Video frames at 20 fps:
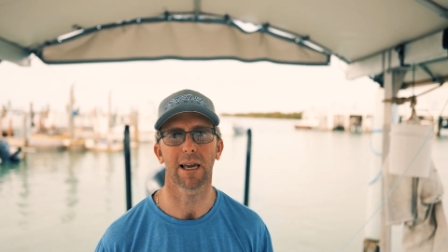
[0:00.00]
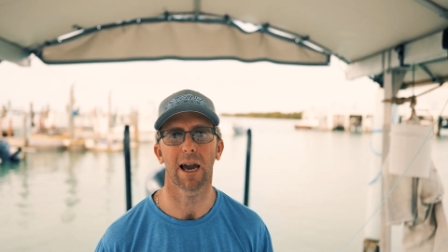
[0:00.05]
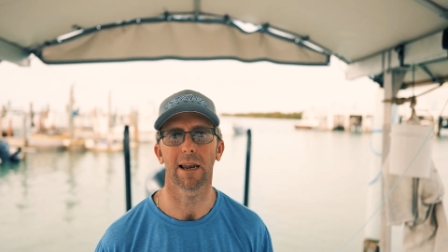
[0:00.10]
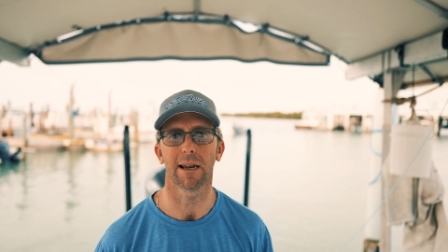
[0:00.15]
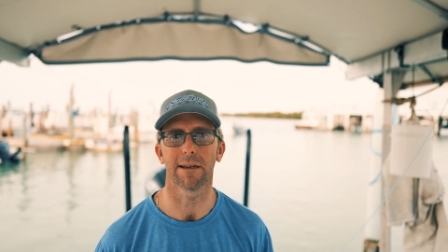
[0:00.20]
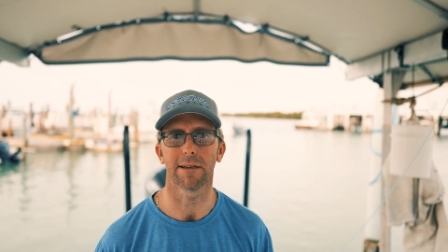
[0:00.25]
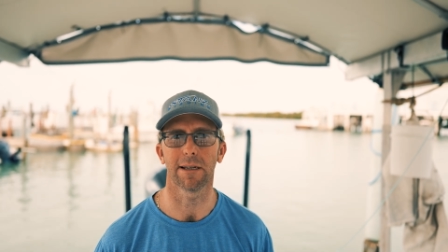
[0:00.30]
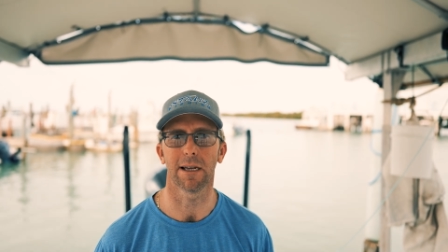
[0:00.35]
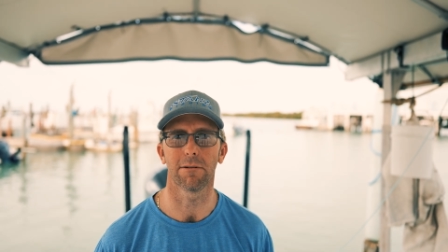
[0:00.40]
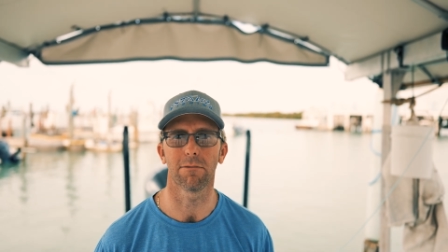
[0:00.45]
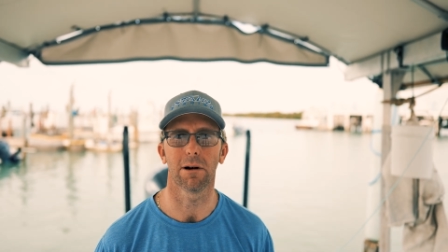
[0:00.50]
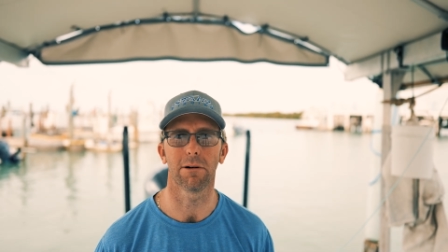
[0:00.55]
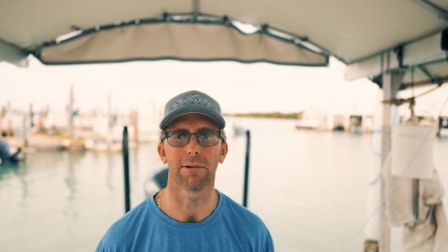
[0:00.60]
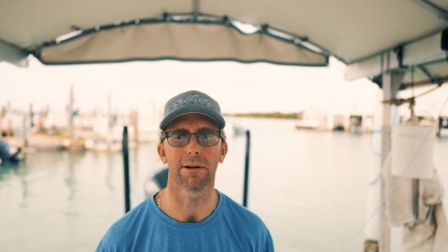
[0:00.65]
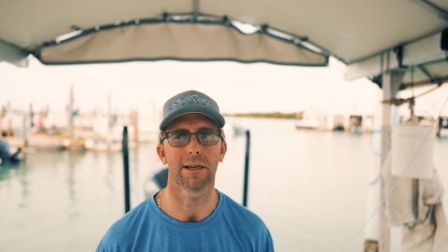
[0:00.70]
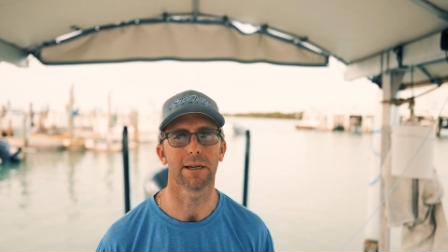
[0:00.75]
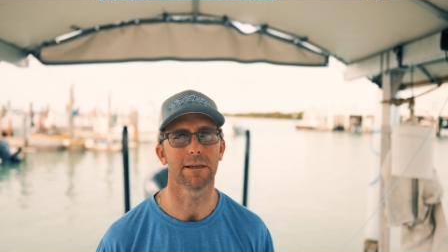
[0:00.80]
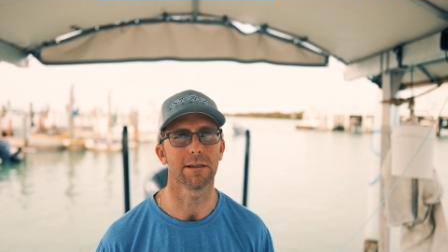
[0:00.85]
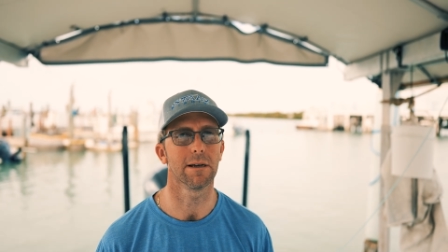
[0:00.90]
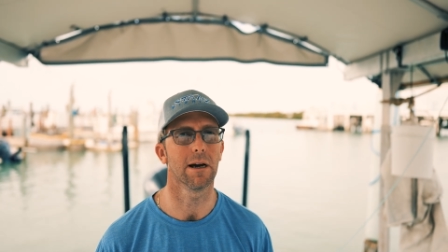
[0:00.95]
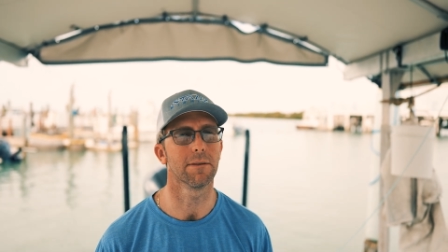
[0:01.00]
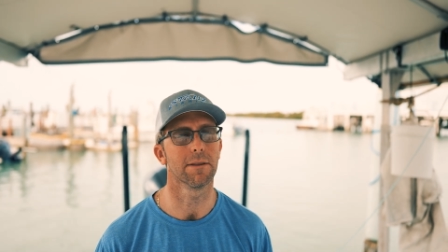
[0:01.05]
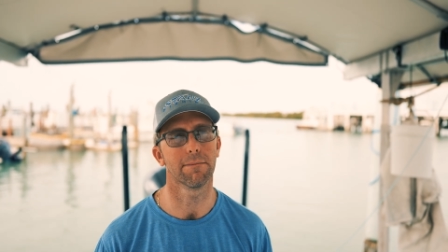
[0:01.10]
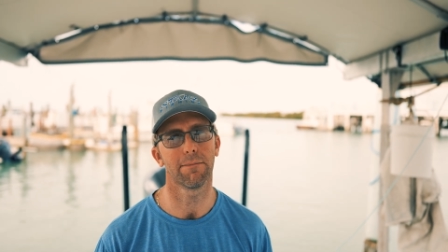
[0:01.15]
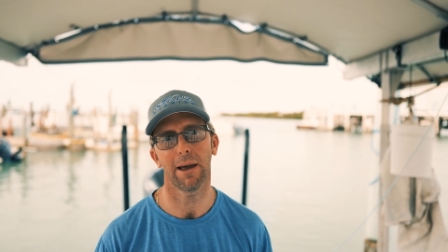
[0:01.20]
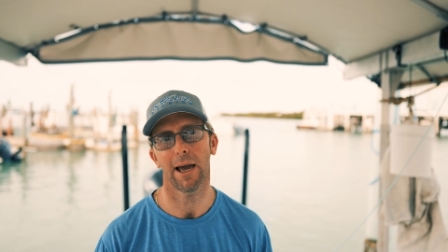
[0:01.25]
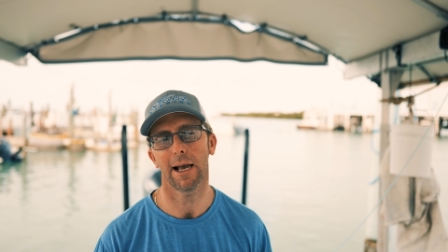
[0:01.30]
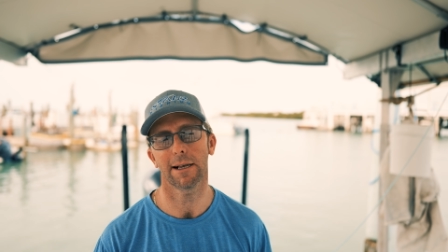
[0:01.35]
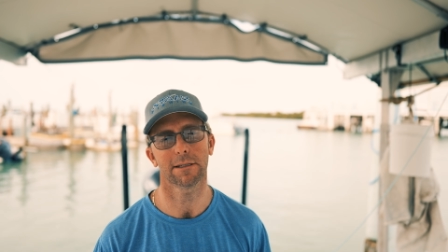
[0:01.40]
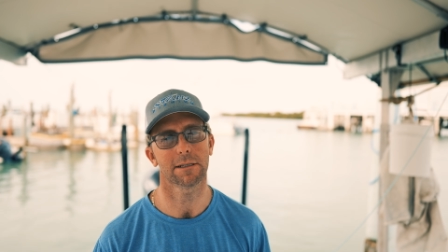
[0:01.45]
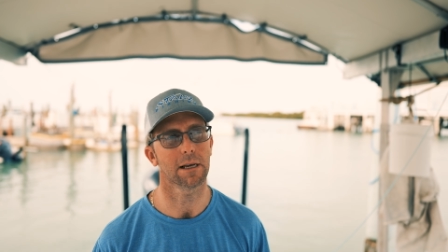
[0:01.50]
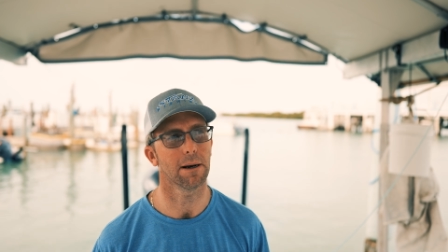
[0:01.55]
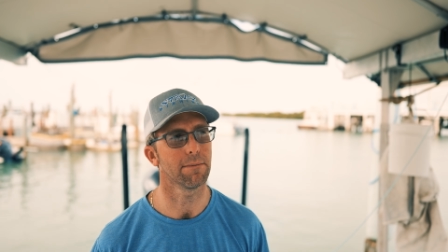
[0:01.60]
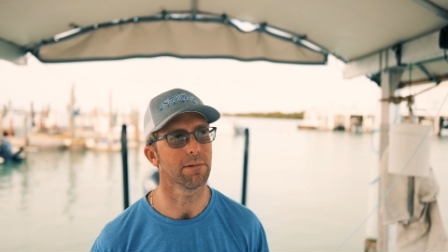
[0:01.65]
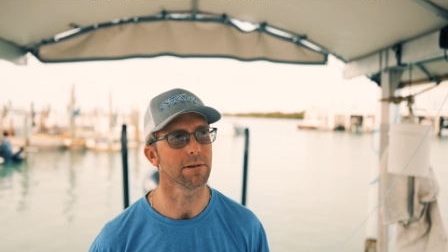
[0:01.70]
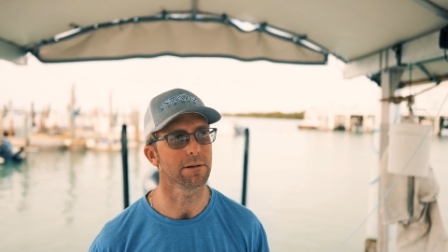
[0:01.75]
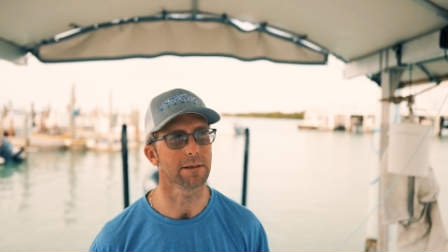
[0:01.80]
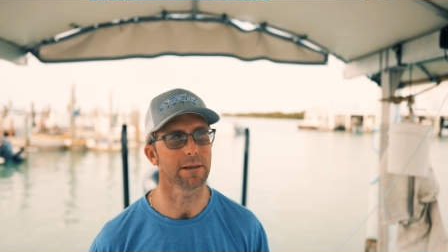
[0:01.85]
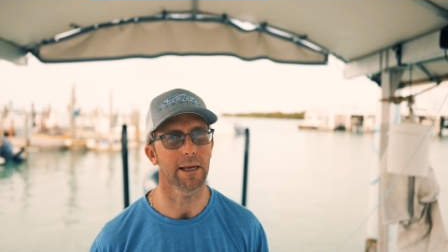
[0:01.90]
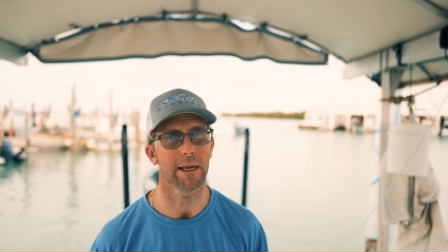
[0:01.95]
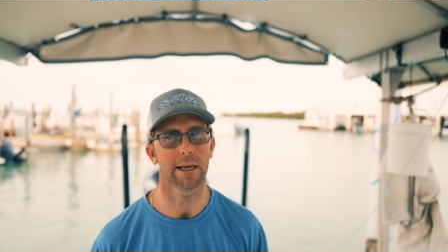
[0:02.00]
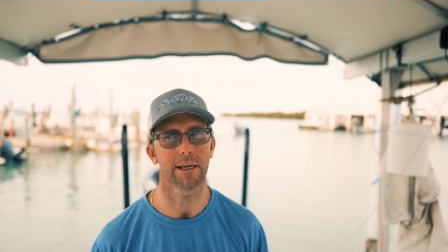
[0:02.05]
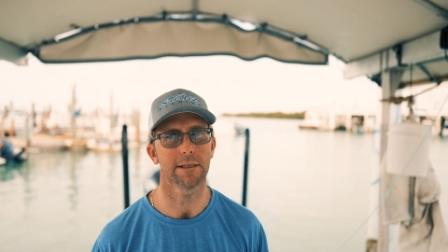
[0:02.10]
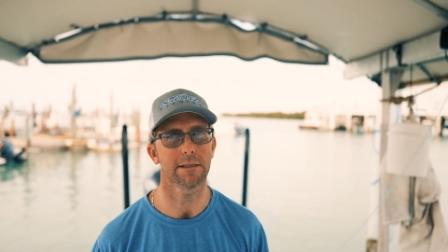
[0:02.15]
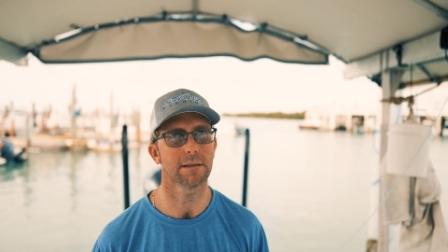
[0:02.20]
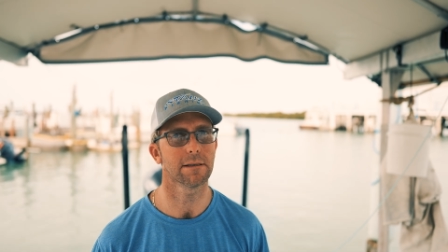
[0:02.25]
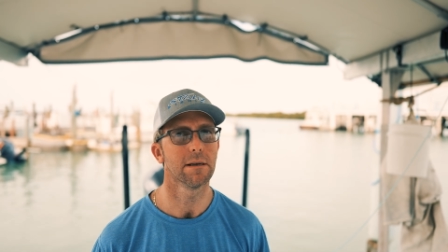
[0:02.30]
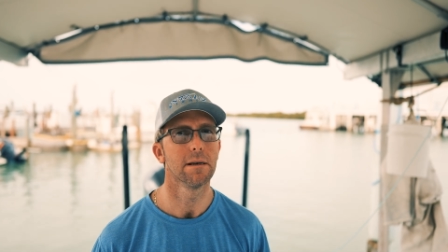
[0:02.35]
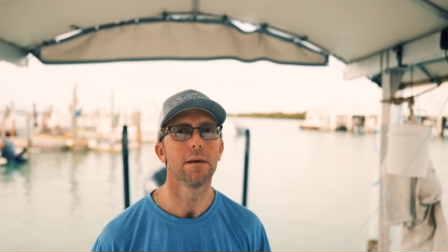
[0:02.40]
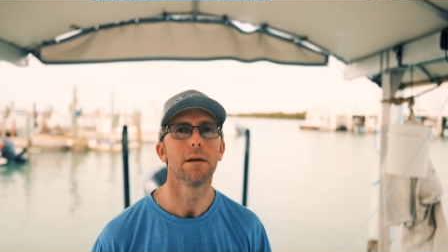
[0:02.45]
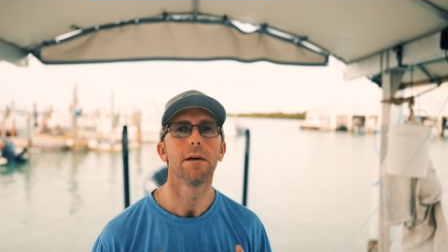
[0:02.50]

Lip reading: kind of did what we had done the past couple of days.